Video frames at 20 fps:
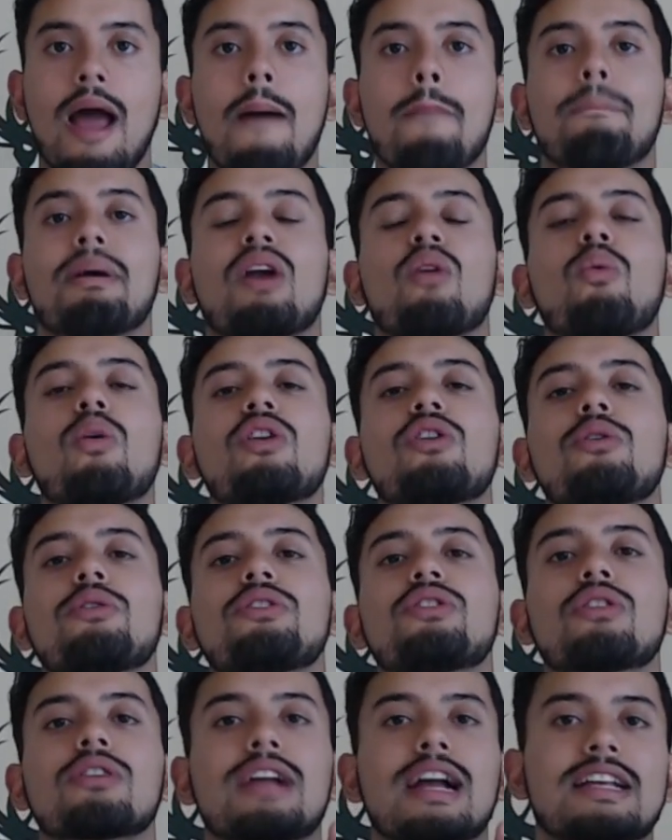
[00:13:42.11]
But I want to know
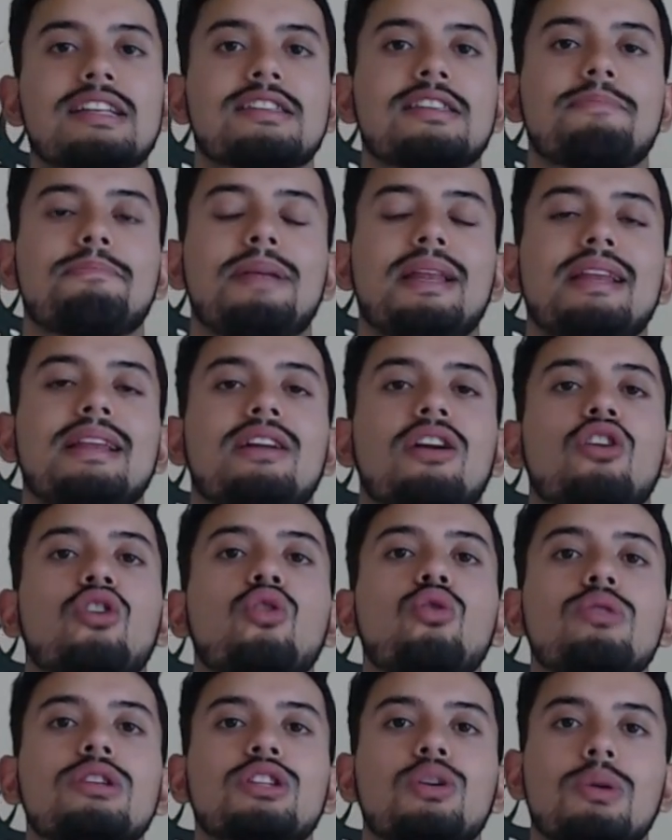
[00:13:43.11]
your guys' opinion on
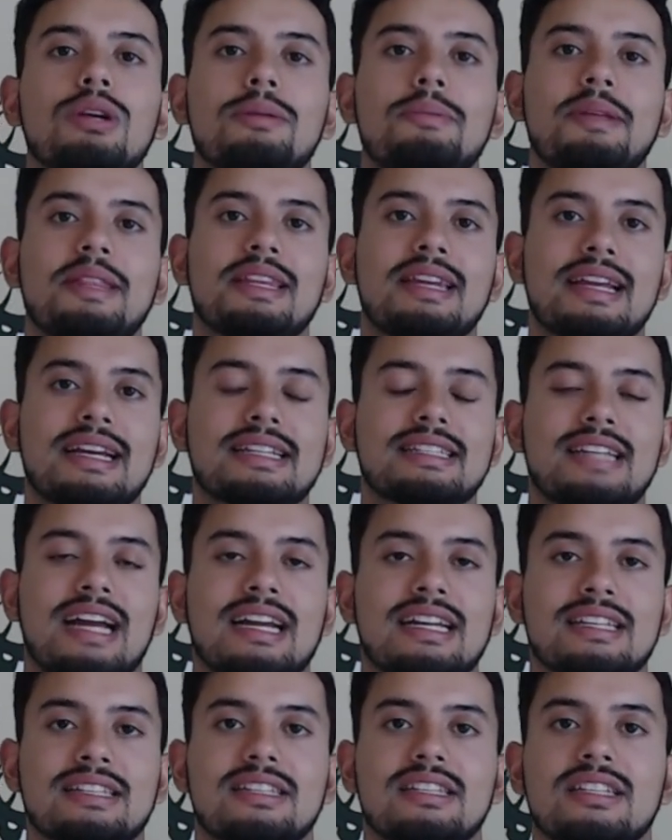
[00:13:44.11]
who's going to be the next
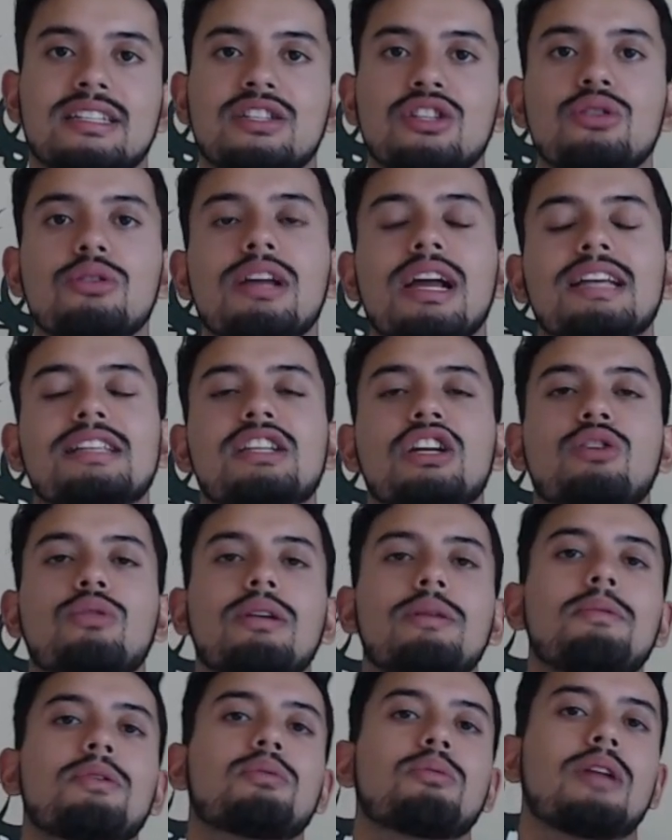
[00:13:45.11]
dynasty. Do you guys agree
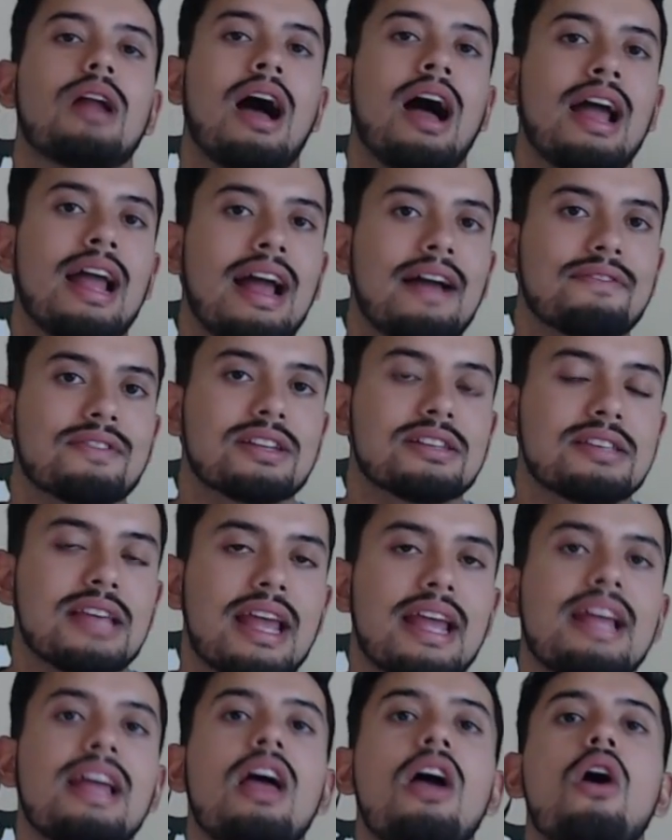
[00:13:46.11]
with what I have to
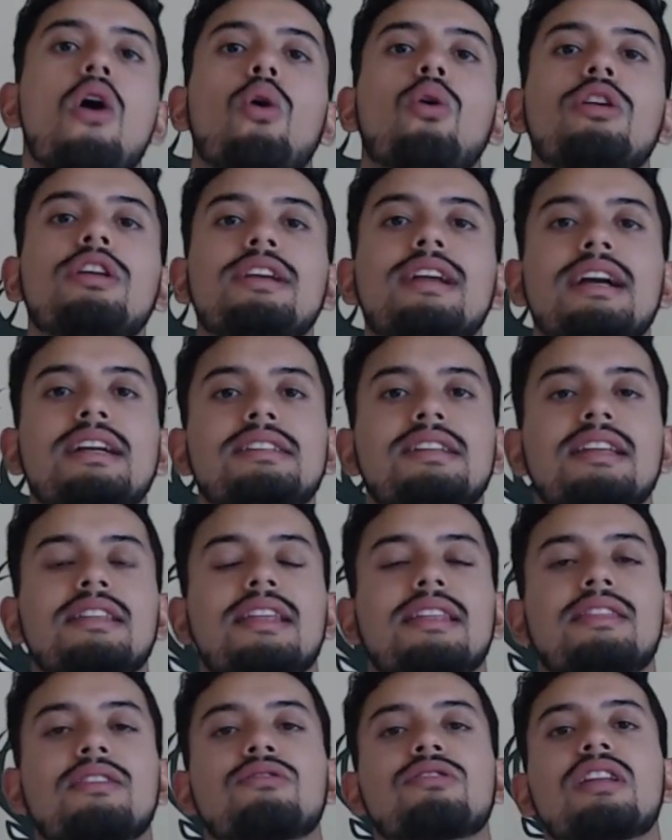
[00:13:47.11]
say? Or do you guys think
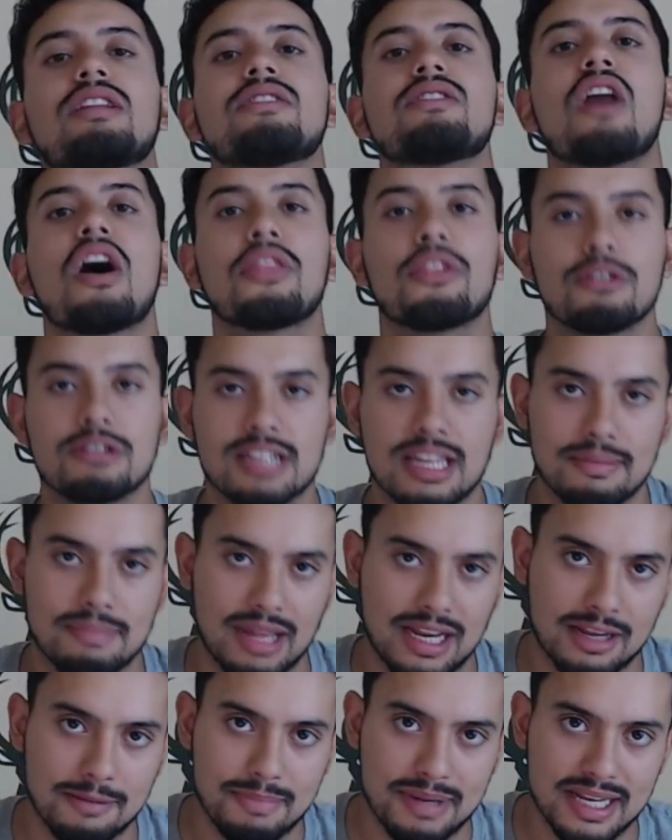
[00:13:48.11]
that there's another team
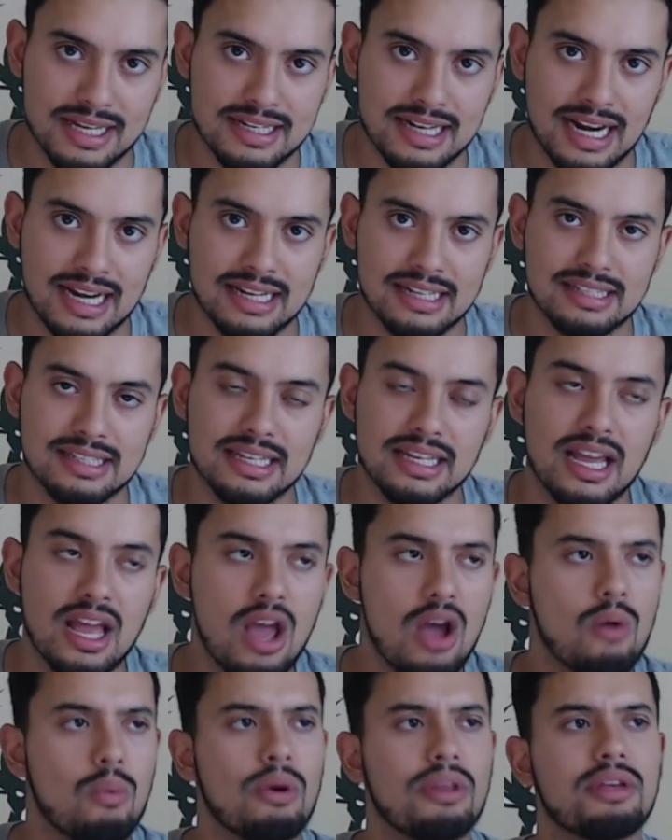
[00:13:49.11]
that could be a dynasty?
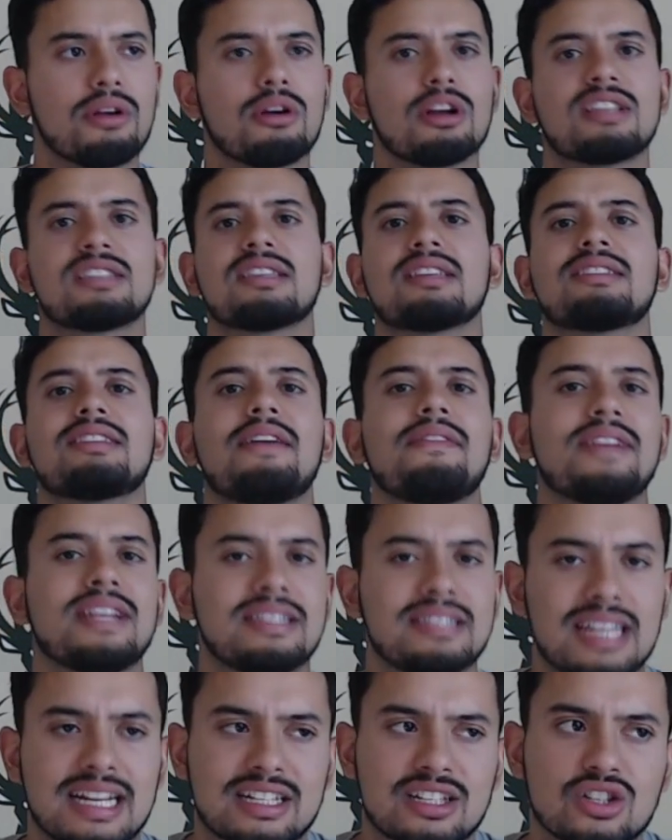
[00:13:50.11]
Whether it's the
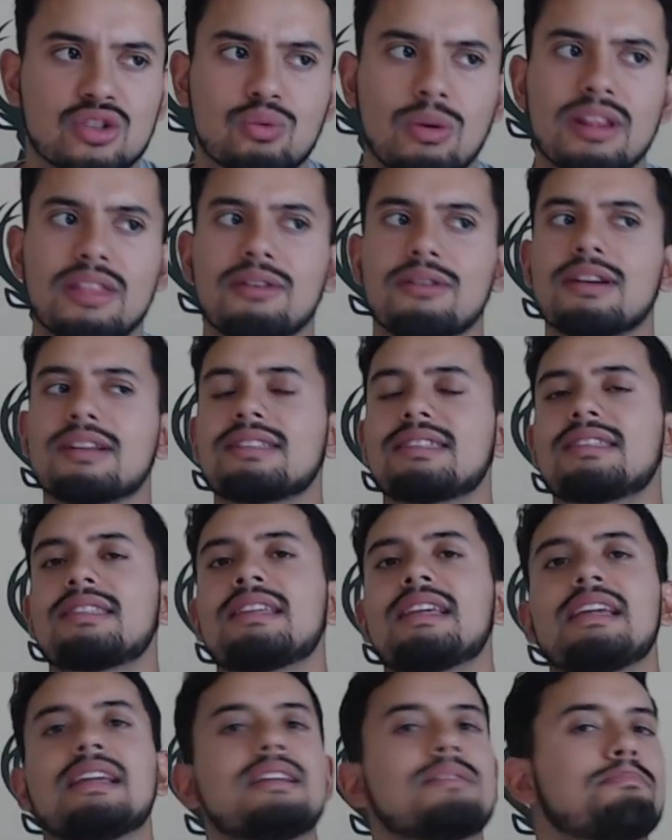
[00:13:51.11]
76ers, whether it's
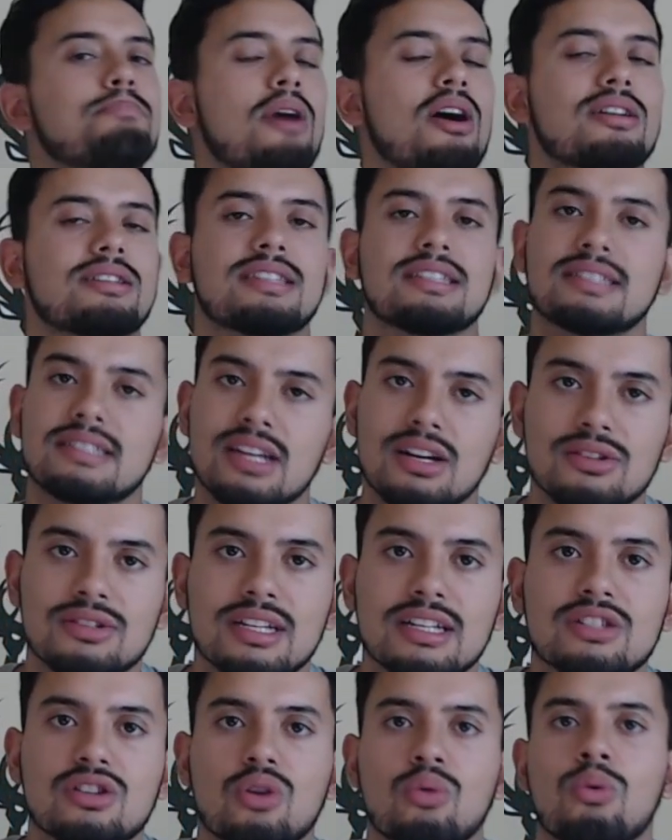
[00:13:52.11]
the Boston
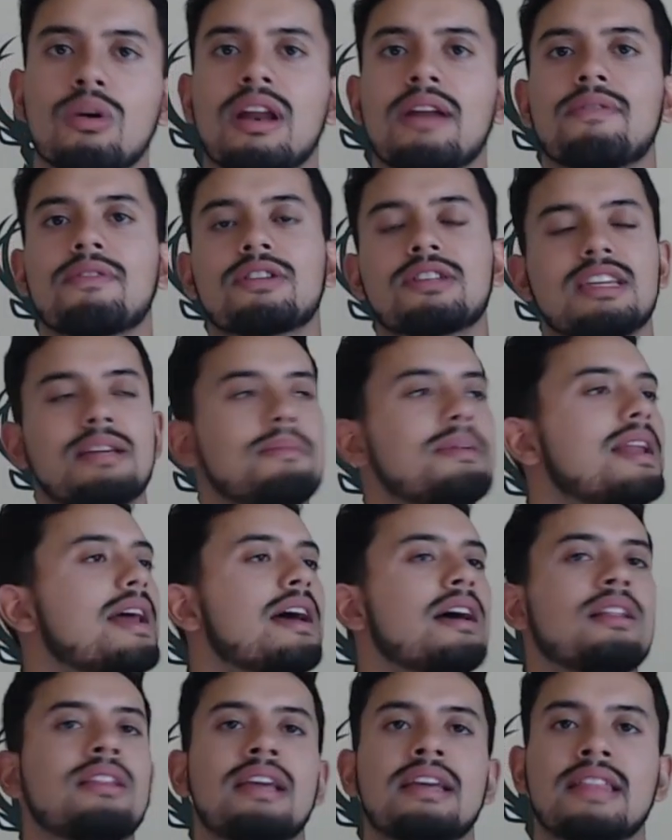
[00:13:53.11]
Celtics, or whatever team in
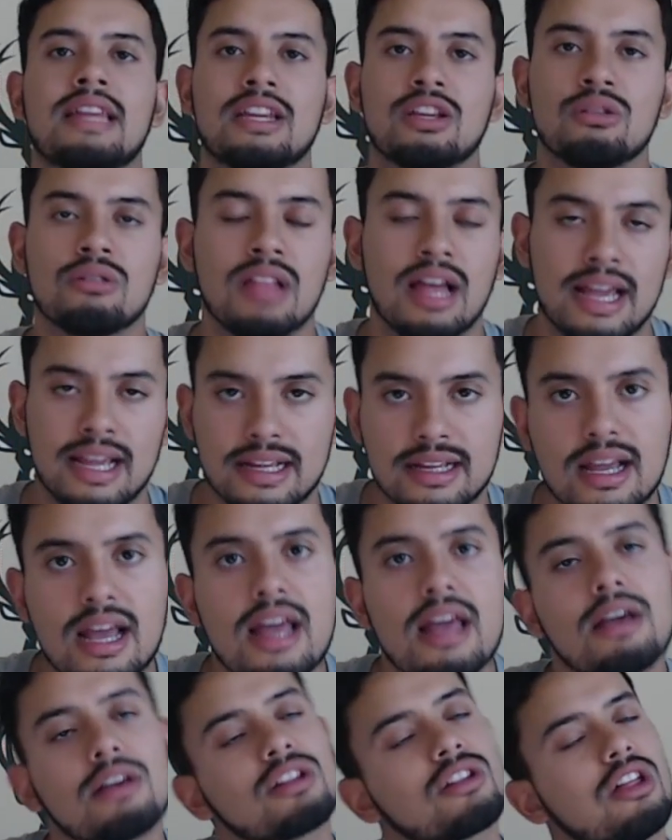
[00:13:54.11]
LA that you like.
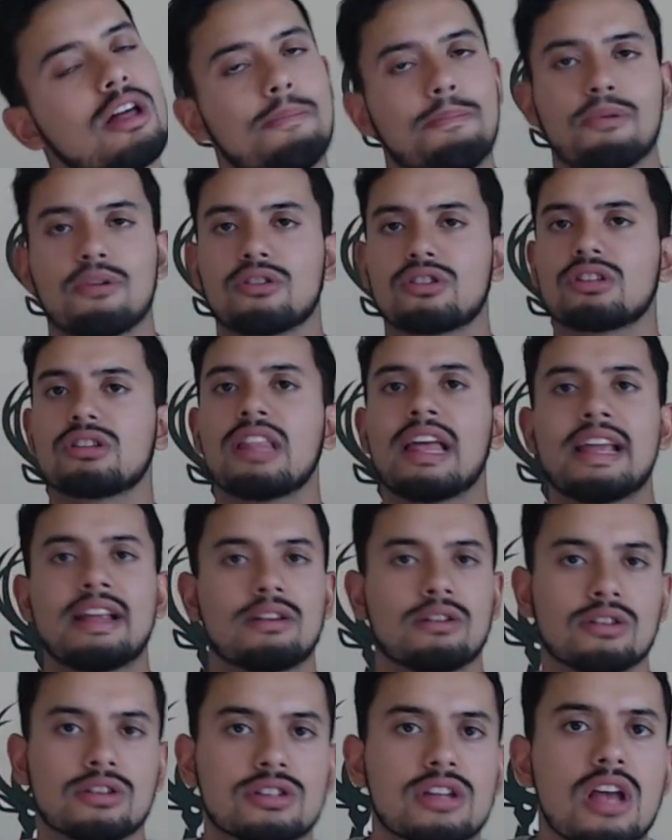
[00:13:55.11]
Clippers,
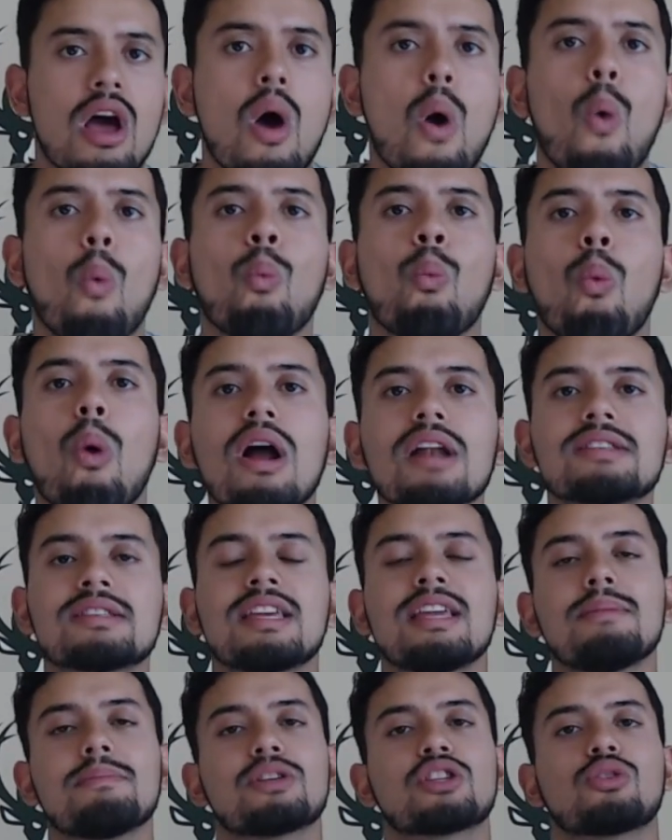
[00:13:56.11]
Lakers. What
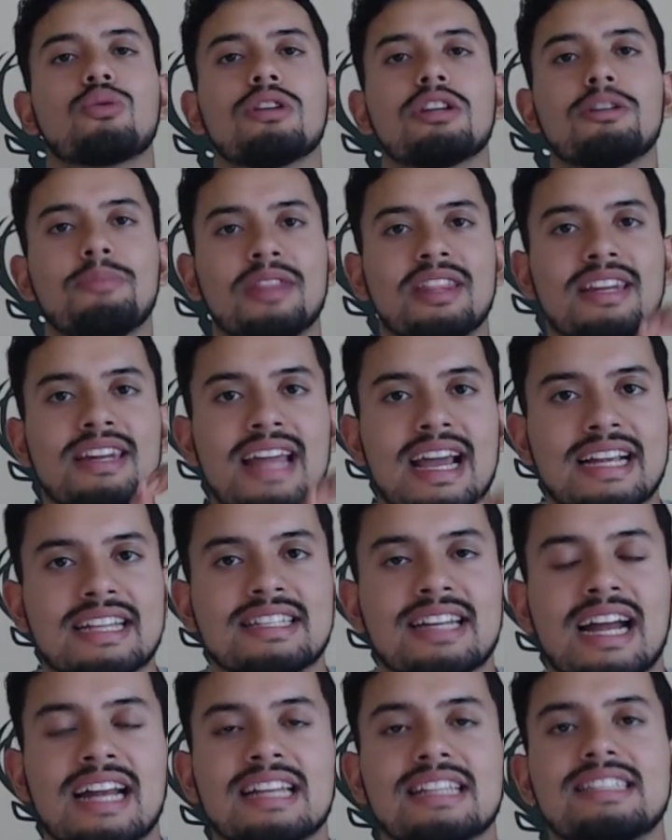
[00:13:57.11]
team is going to be the next
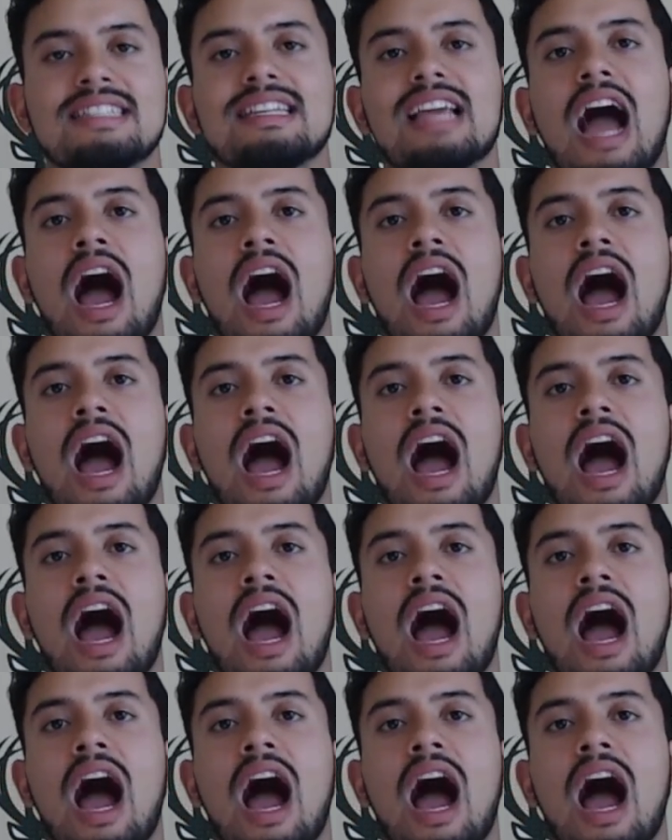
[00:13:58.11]
dynasty?